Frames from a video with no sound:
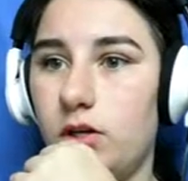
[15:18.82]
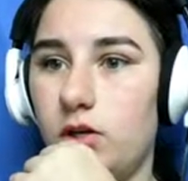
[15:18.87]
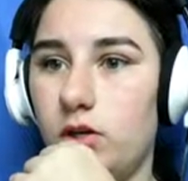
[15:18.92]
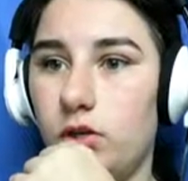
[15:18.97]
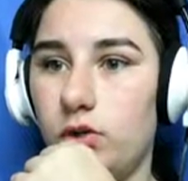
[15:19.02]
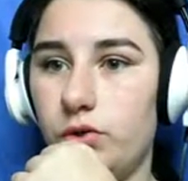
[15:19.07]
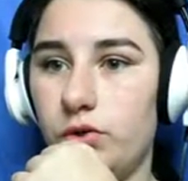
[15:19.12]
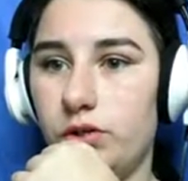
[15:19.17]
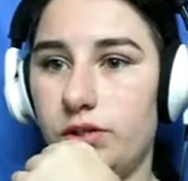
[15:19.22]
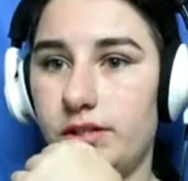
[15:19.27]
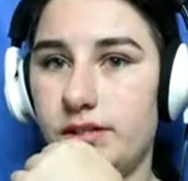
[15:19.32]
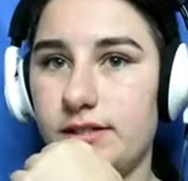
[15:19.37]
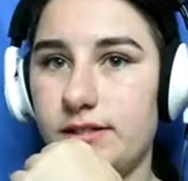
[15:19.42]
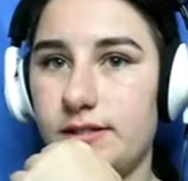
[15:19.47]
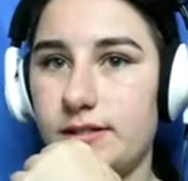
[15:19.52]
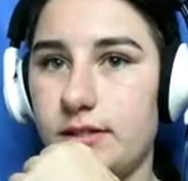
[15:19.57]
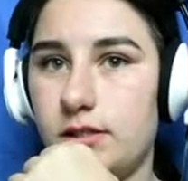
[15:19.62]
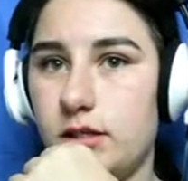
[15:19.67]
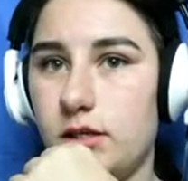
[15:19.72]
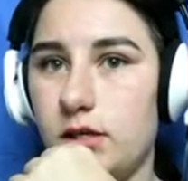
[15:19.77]
With this potion,
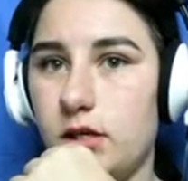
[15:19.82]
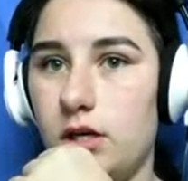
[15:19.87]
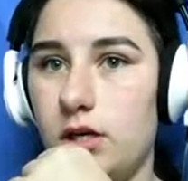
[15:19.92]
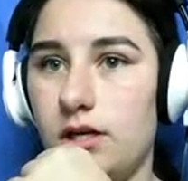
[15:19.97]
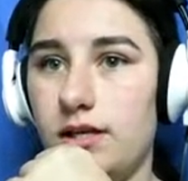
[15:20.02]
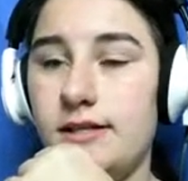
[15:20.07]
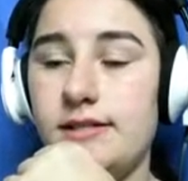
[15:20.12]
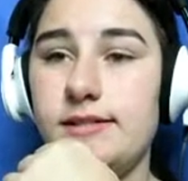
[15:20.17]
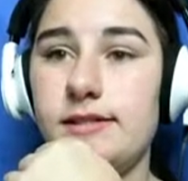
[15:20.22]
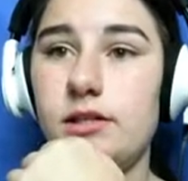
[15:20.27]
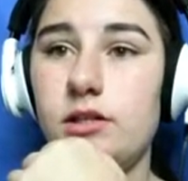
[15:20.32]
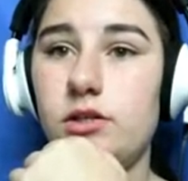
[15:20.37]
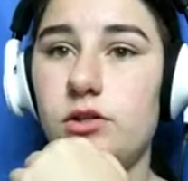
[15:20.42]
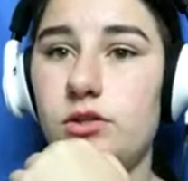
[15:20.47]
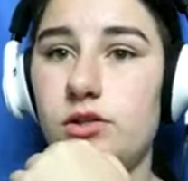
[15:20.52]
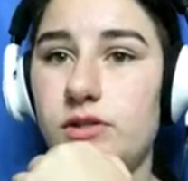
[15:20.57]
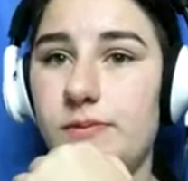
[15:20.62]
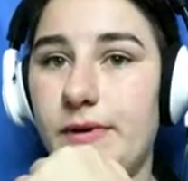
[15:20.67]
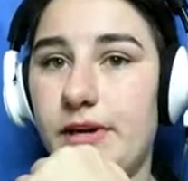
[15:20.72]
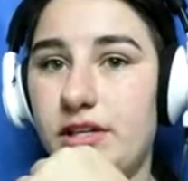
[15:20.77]
you can
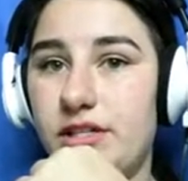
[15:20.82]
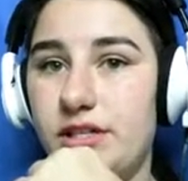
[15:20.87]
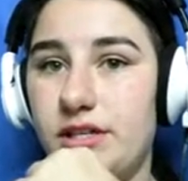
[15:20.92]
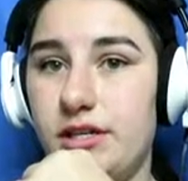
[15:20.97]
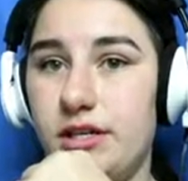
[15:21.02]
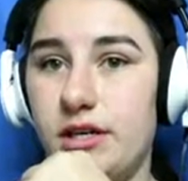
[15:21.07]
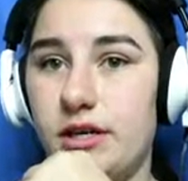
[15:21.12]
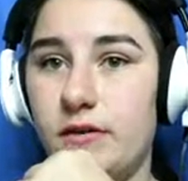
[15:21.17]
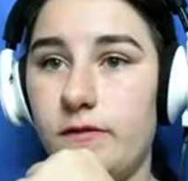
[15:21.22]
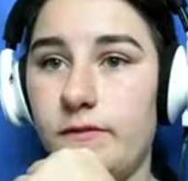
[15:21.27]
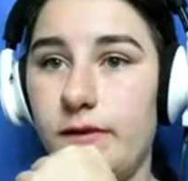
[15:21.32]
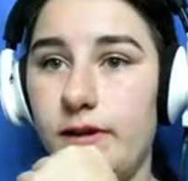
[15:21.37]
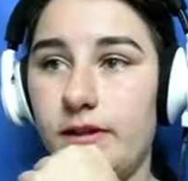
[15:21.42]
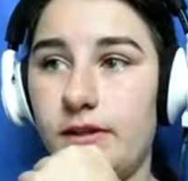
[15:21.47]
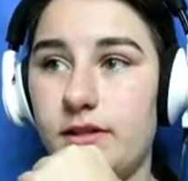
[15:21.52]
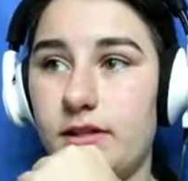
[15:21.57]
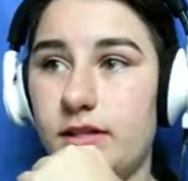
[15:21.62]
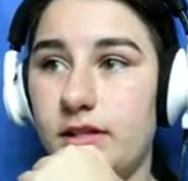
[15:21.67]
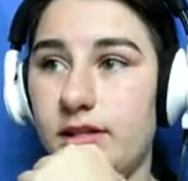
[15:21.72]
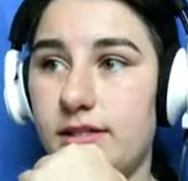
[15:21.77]
chronosode. You can go
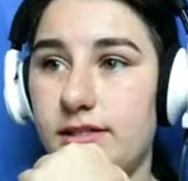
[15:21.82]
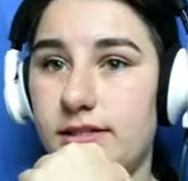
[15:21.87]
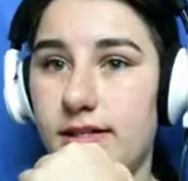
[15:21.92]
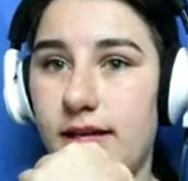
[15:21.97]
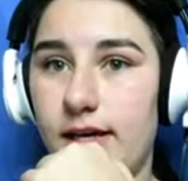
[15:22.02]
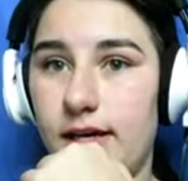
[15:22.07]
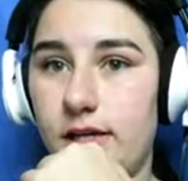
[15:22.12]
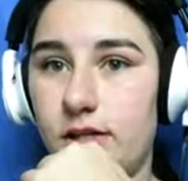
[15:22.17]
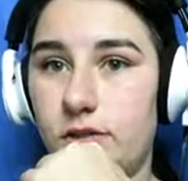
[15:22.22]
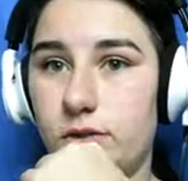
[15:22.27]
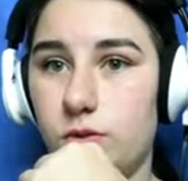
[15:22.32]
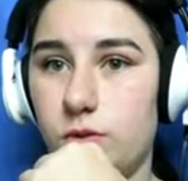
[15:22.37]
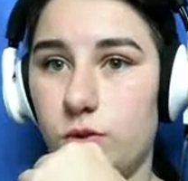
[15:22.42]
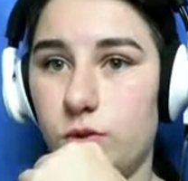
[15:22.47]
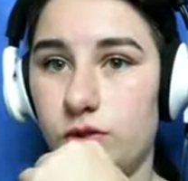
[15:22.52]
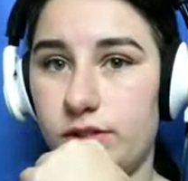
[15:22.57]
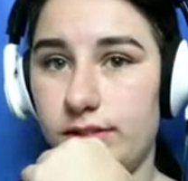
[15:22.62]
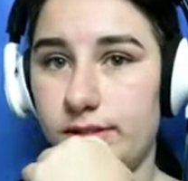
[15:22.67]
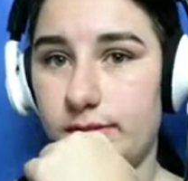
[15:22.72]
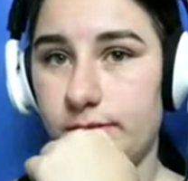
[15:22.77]
back in time.
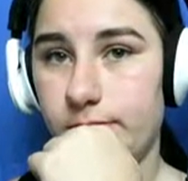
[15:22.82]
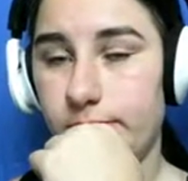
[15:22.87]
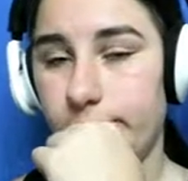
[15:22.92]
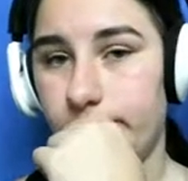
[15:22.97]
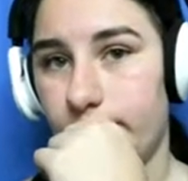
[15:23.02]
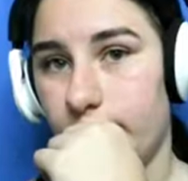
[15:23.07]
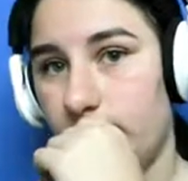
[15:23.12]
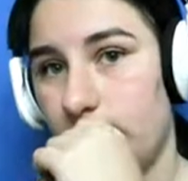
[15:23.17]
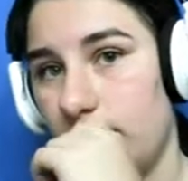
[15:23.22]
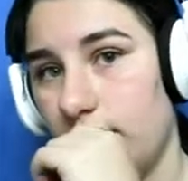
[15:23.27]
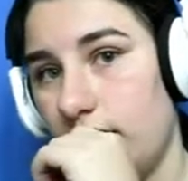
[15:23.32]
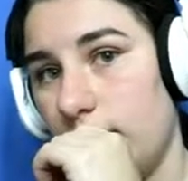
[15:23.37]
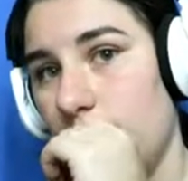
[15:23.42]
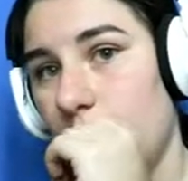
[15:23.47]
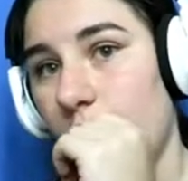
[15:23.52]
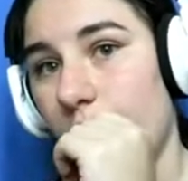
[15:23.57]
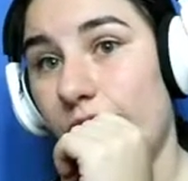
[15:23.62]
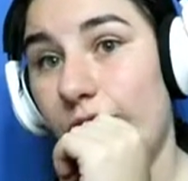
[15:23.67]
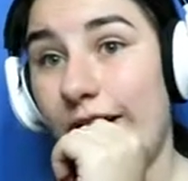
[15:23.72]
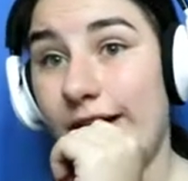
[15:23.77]
Ooh. Will there
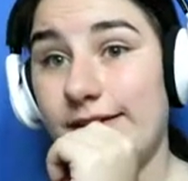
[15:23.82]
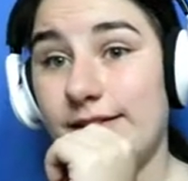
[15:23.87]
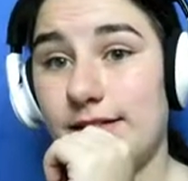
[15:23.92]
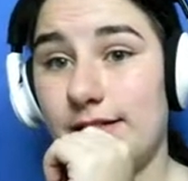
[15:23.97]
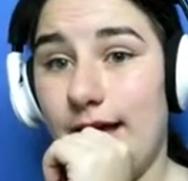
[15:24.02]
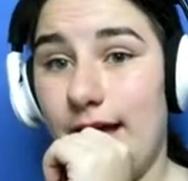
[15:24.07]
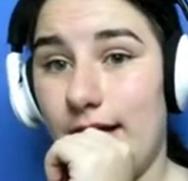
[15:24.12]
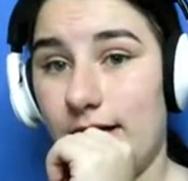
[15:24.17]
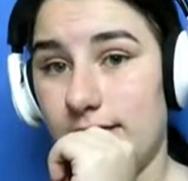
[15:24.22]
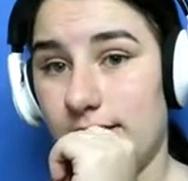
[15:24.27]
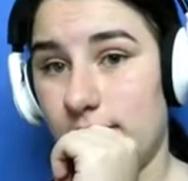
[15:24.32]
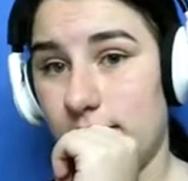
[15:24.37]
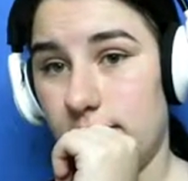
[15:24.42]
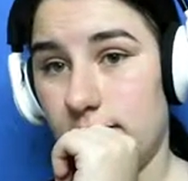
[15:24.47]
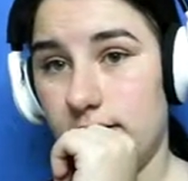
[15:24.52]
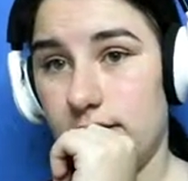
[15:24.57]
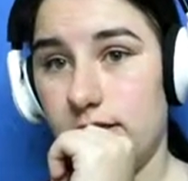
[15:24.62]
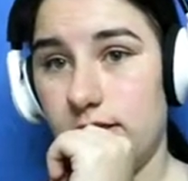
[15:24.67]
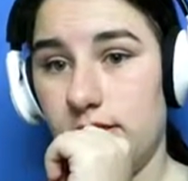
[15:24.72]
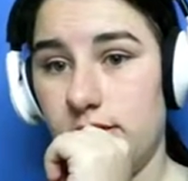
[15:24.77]
be a tired of people
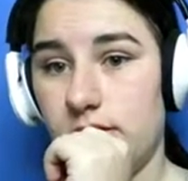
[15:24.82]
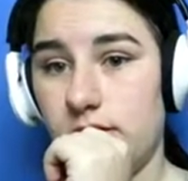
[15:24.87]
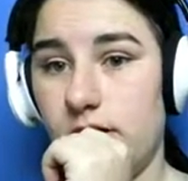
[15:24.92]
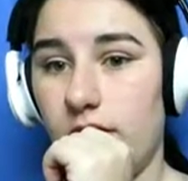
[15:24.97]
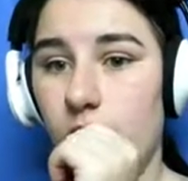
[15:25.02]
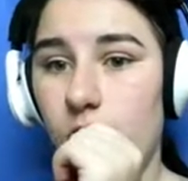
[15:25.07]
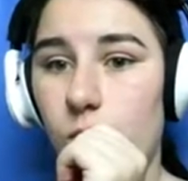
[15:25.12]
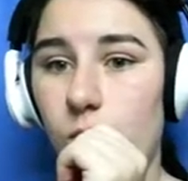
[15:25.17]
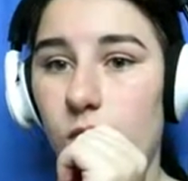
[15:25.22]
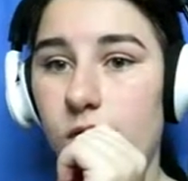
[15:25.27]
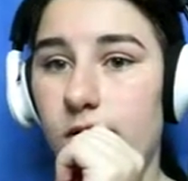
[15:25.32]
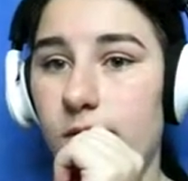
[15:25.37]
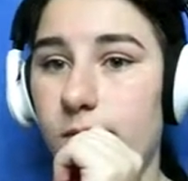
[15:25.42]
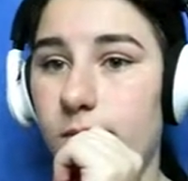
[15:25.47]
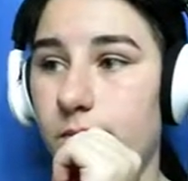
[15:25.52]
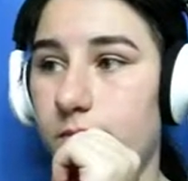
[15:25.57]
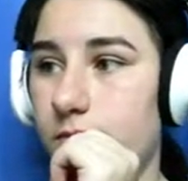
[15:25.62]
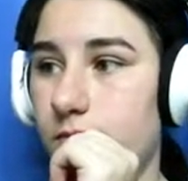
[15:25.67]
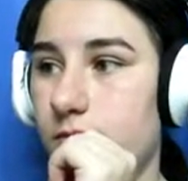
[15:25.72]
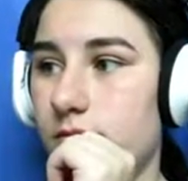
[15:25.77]
questioning your manliness?
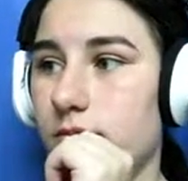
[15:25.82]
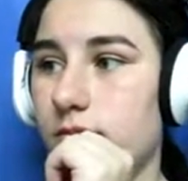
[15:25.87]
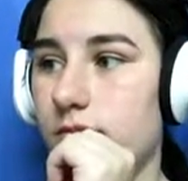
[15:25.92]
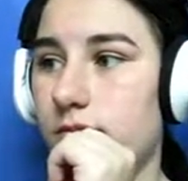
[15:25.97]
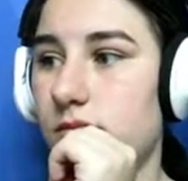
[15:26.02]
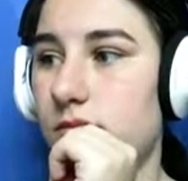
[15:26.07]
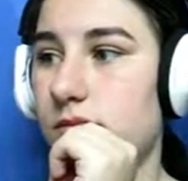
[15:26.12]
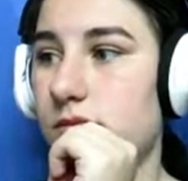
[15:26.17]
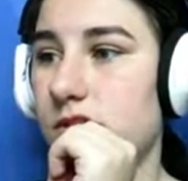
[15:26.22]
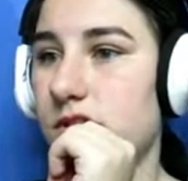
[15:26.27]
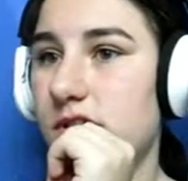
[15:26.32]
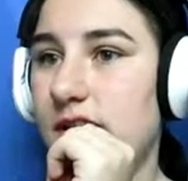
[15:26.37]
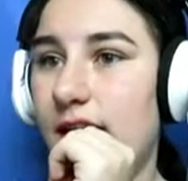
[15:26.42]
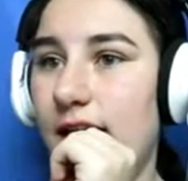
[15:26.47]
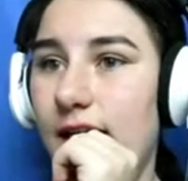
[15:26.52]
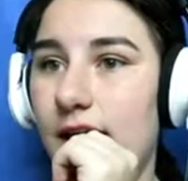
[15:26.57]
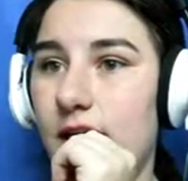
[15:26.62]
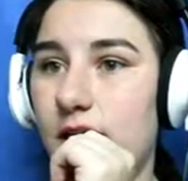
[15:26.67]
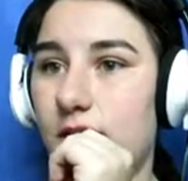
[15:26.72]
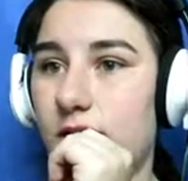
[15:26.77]

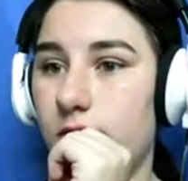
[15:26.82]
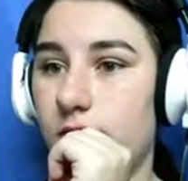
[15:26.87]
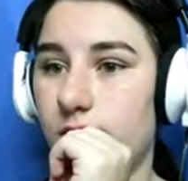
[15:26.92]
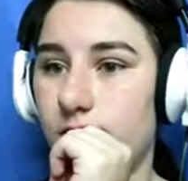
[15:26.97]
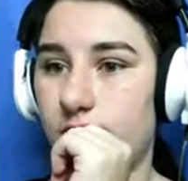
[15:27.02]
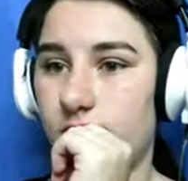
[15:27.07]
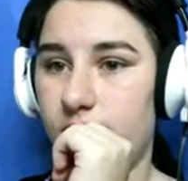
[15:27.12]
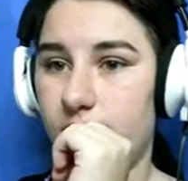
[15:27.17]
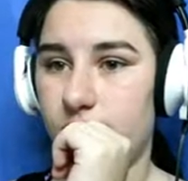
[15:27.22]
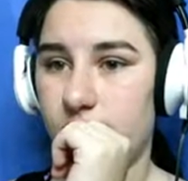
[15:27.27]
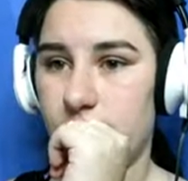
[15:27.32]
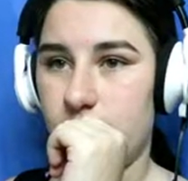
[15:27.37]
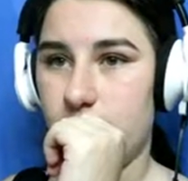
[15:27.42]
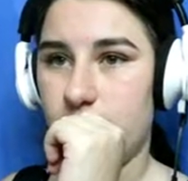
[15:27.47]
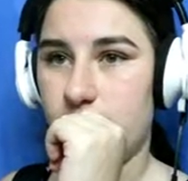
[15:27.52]
No.